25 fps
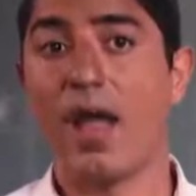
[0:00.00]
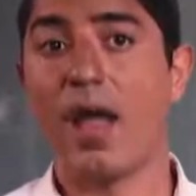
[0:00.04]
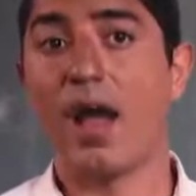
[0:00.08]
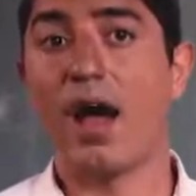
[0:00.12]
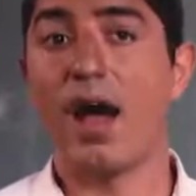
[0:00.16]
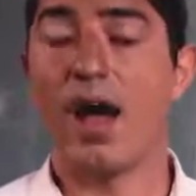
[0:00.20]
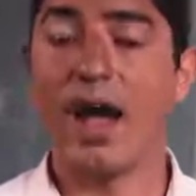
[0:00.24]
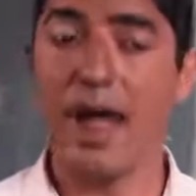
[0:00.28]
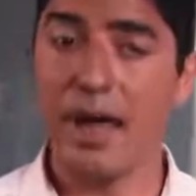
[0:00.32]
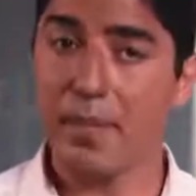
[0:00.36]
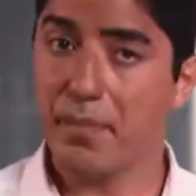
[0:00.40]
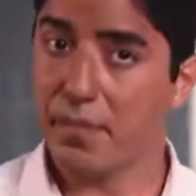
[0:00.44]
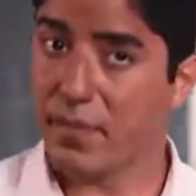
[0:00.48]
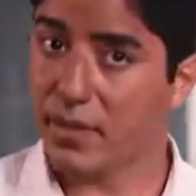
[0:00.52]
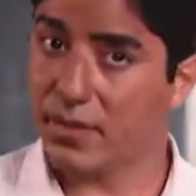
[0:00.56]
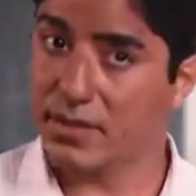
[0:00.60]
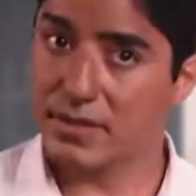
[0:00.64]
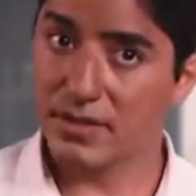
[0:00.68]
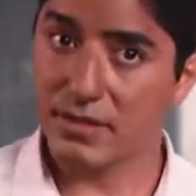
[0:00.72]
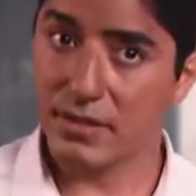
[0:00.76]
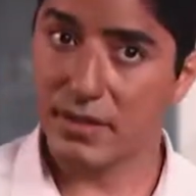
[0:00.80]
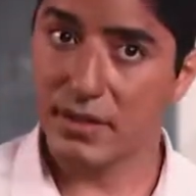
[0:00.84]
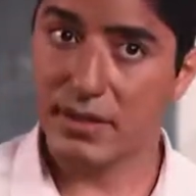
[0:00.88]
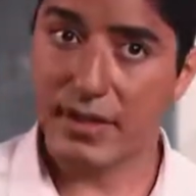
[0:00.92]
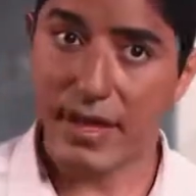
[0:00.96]
I
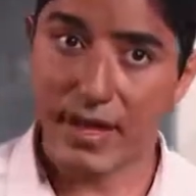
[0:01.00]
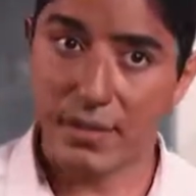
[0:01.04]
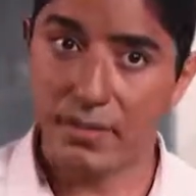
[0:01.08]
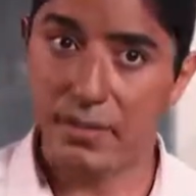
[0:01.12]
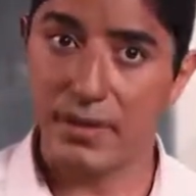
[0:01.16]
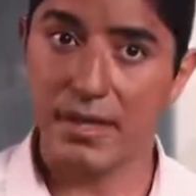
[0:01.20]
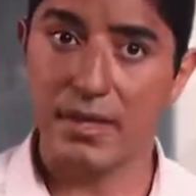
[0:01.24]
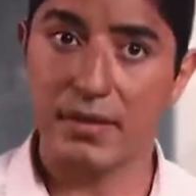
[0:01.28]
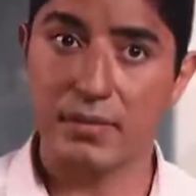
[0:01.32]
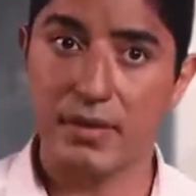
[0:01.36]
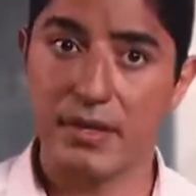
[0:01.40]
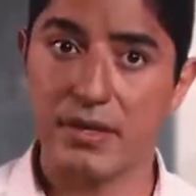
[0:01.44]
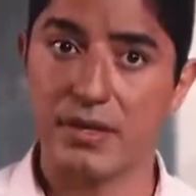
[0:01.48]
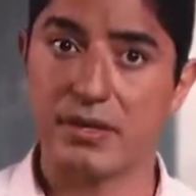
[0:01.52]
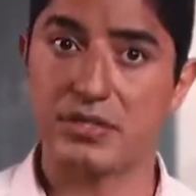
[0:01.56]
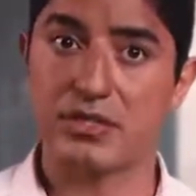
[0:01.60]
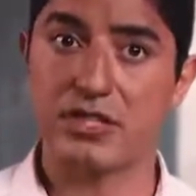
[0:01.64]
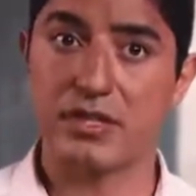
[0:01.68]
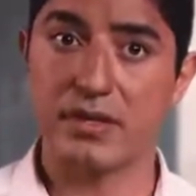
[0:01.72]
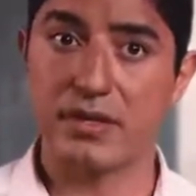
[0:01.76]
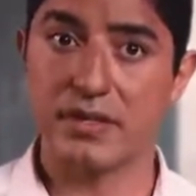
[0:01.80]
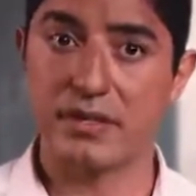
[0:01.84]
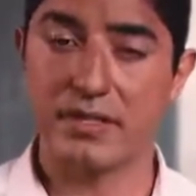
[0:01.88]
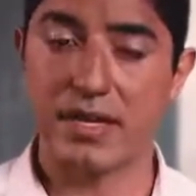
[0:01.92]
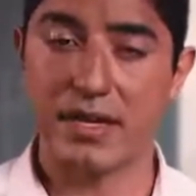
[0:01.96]
personally like peanut butter and
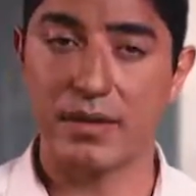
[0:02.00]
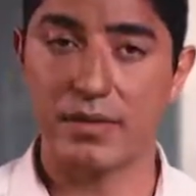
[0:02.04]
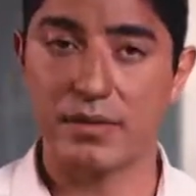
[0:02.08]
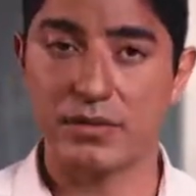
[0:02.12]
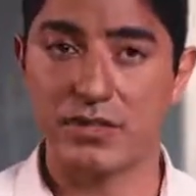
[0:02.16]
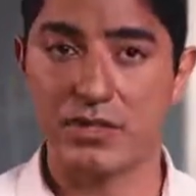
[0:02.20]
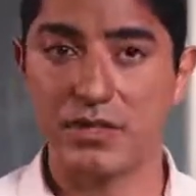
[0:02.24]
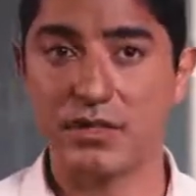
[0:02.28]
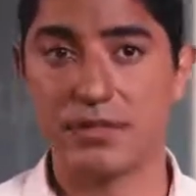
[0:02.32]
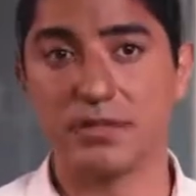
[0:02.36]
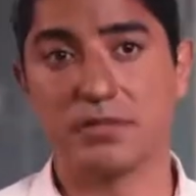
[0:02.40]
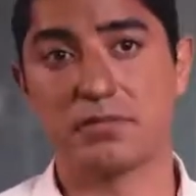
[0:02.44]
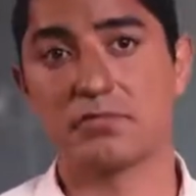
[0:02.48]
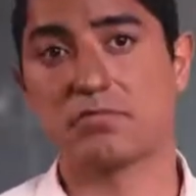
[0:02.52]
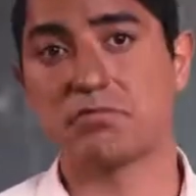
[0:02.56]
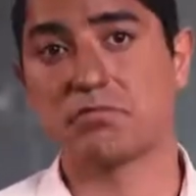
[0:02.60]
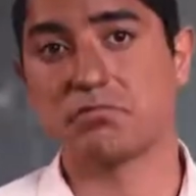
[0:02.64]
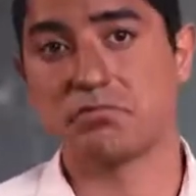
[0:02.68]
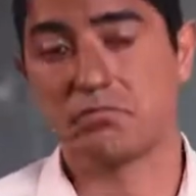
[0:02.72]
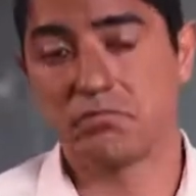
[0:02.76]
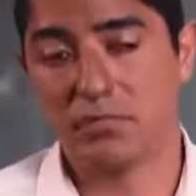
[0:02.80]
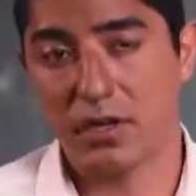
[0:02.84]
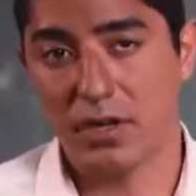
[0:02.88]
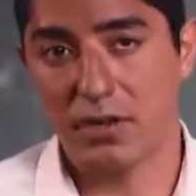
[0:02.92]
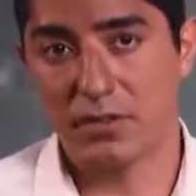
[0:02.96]
jelly sandwiches.
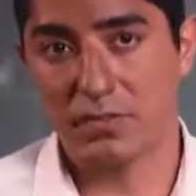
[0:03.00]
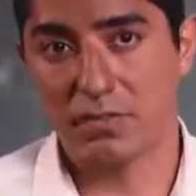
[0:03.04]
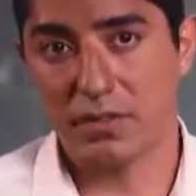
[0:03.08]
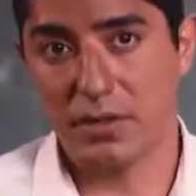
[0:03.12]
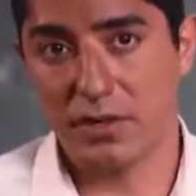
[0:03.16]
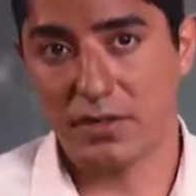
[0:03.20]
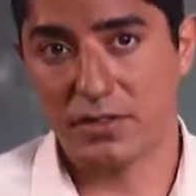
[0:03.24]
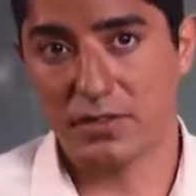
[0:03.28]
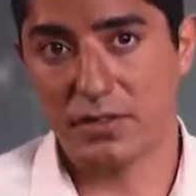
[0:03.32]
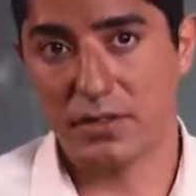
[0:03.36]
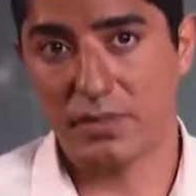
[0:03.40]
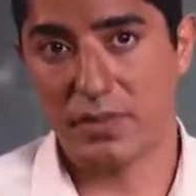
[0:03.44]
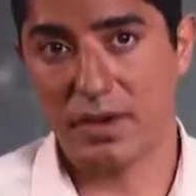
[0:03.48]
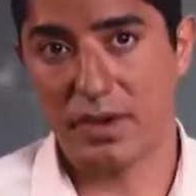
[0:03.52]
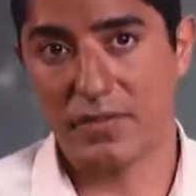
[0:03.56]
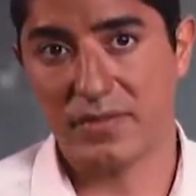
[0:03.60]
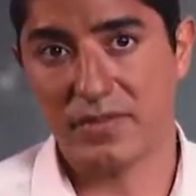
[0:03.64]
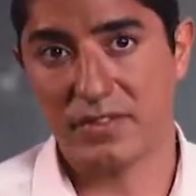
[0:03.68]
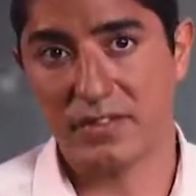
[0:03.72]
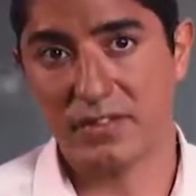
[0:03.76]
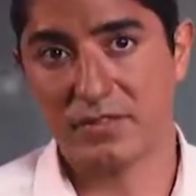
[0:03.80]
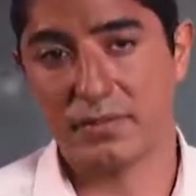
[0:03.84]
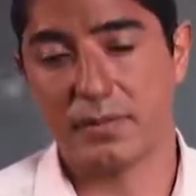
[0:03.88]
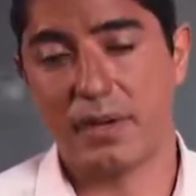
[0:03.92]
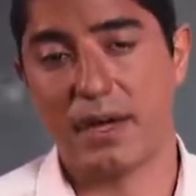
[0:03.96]
Personal
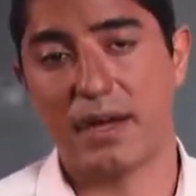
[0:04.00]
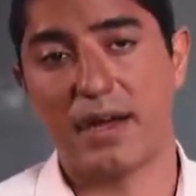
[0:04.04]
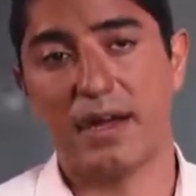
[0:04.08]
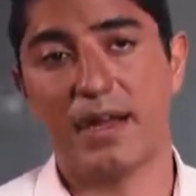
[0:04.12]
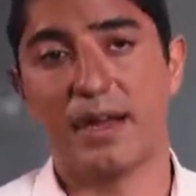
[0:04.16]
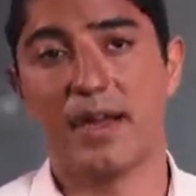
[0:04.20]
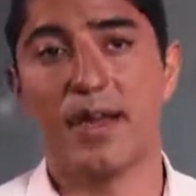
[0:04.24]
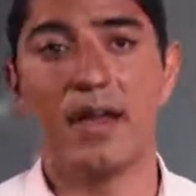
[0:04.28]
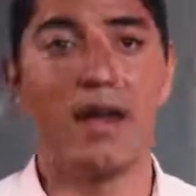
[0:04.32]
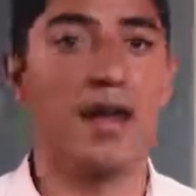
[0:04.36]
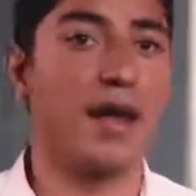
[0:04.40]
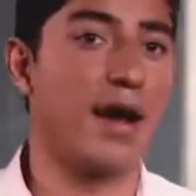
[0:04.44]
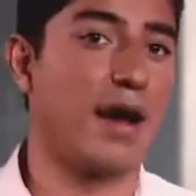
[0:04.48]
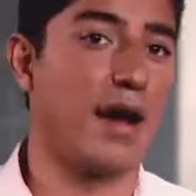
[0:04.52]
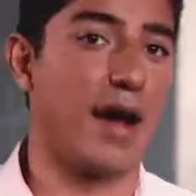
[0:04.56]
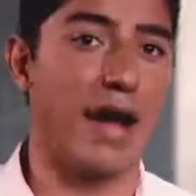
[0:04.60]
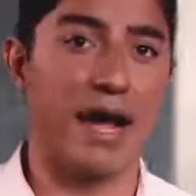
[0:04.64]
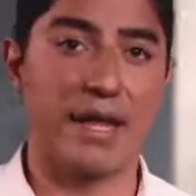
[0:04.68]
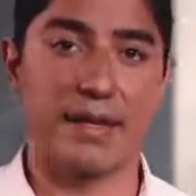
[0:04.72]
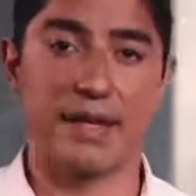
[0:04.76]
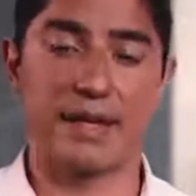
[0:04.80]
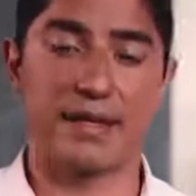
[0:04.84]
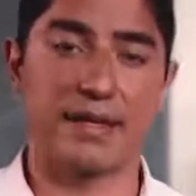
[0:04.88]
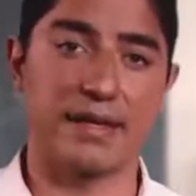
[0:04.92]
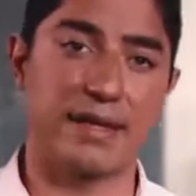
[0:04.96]
preference of mine. I
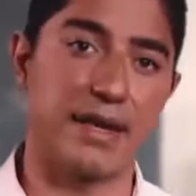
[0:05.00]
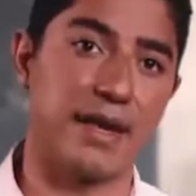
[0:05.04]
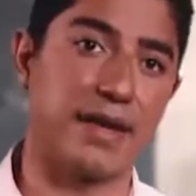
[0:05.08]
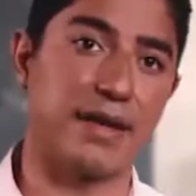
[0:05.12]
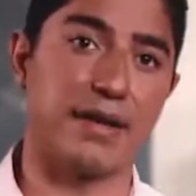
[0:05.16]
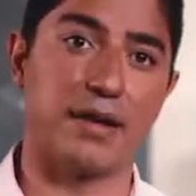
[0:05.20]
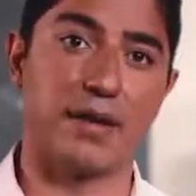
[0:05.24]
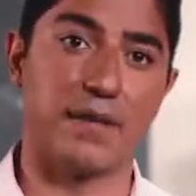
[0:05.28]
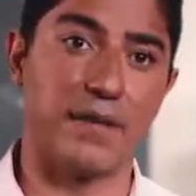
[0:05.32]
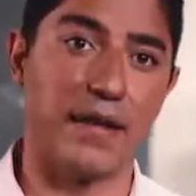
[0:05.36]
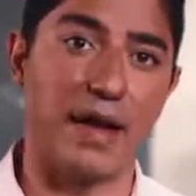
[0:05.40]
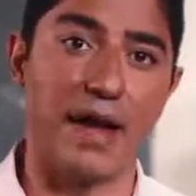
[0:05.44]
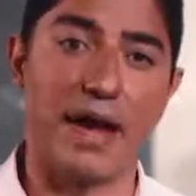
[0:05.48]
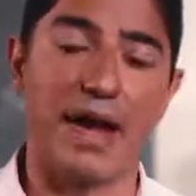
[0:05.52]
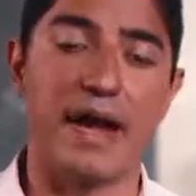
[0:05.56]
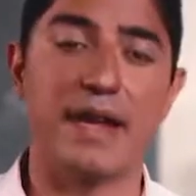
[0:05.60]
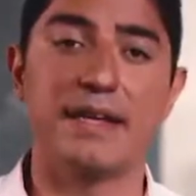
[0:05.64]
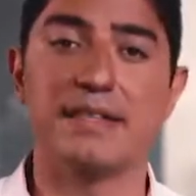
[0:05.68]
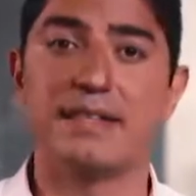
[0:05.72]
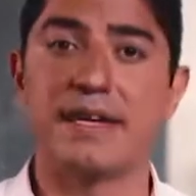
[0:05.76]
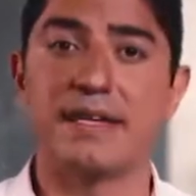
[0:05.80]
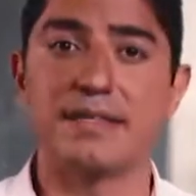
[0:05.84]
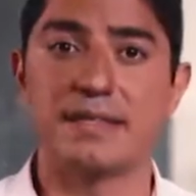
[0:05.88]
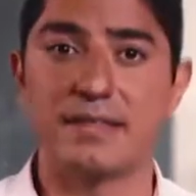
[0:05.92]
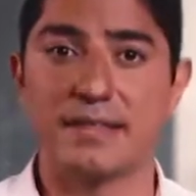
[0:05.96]
like the high
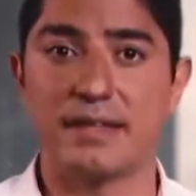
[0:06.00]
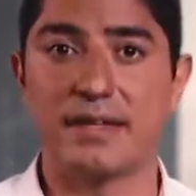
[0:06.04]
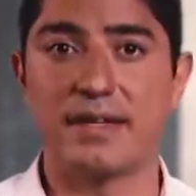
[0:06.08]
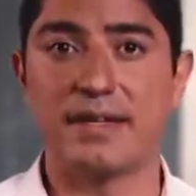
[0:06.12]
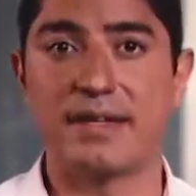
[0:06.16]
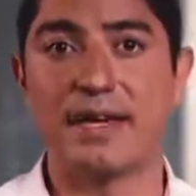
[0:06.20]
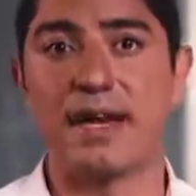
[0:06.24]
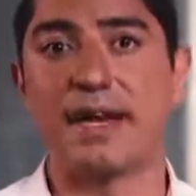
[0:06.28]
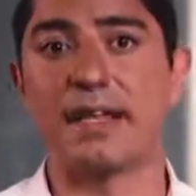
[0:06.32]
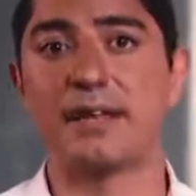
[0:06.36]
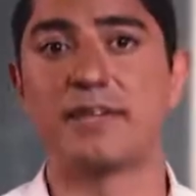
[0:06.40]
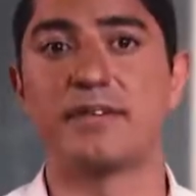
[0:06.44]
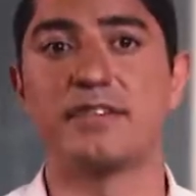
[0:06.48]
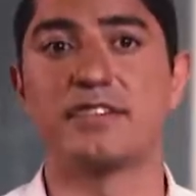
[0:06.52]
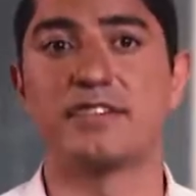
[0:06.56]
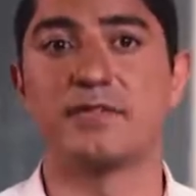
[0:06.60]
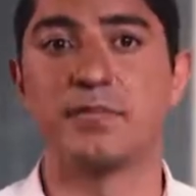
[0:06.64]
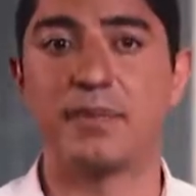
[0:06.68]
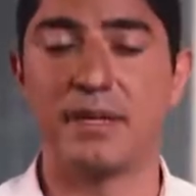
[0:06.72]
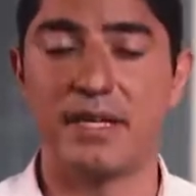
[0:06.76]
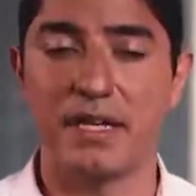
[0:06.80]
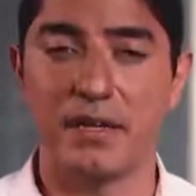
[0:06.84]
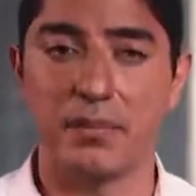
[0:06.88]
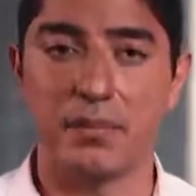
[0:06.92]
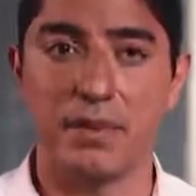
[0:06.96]
density calories of
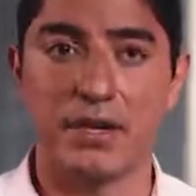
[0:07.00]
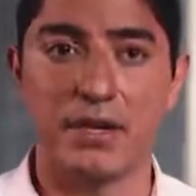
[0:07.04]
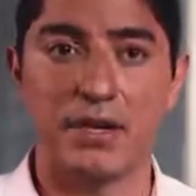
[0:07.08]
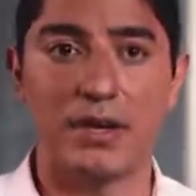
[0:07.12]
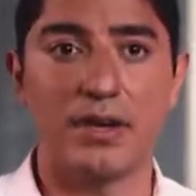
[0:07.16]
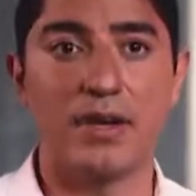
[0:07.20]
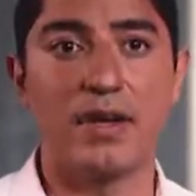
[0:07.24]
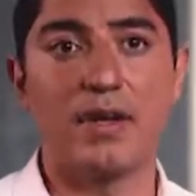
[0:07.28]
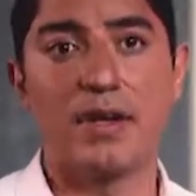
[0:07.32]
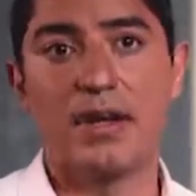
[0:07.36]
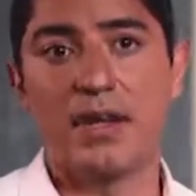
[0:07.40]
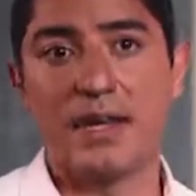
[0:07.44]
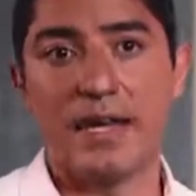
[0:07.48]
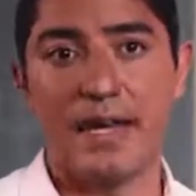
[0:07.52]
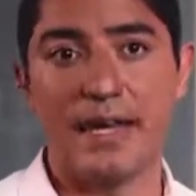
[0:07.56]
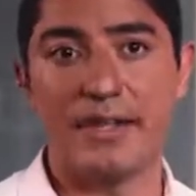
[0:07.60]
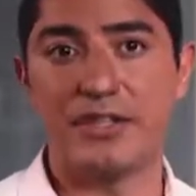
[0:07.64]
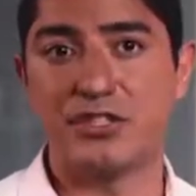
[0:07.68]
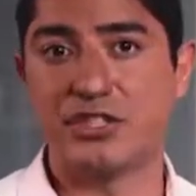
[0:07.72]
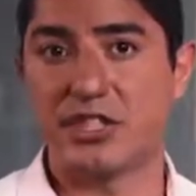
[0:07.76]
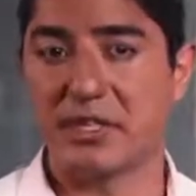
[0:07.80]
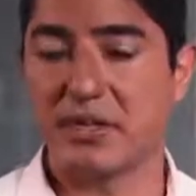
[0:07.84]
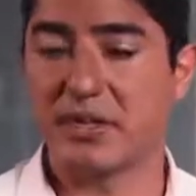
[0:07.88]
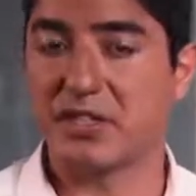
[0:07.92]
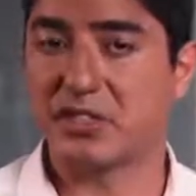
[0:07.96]
peanut butter, and
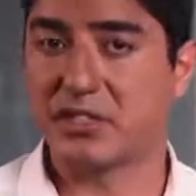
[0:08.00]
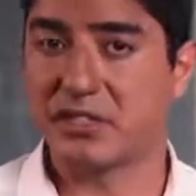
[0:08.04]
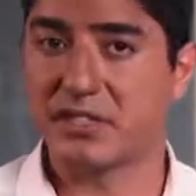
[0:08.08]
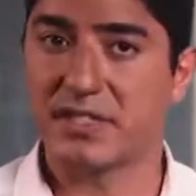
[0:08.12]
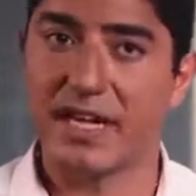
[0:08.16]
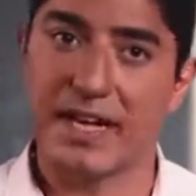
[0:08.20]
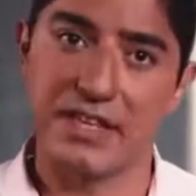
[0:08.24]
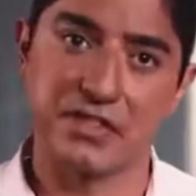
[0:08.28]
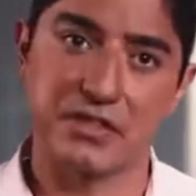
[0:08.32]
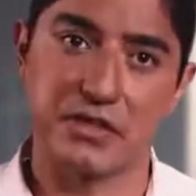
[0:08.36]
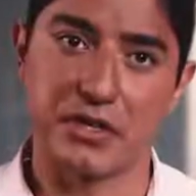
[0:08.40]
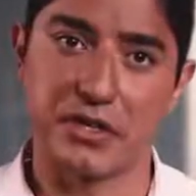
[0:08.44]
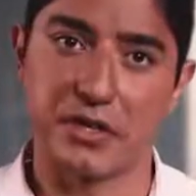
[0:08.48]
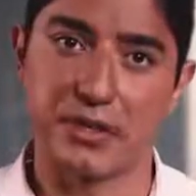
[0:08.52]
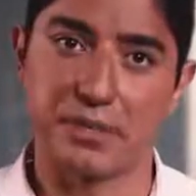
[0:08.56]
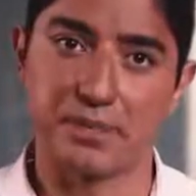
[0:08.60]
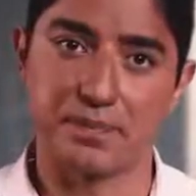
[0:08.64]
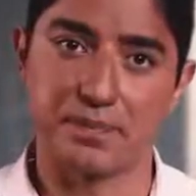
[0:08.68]
jelly just tastes good.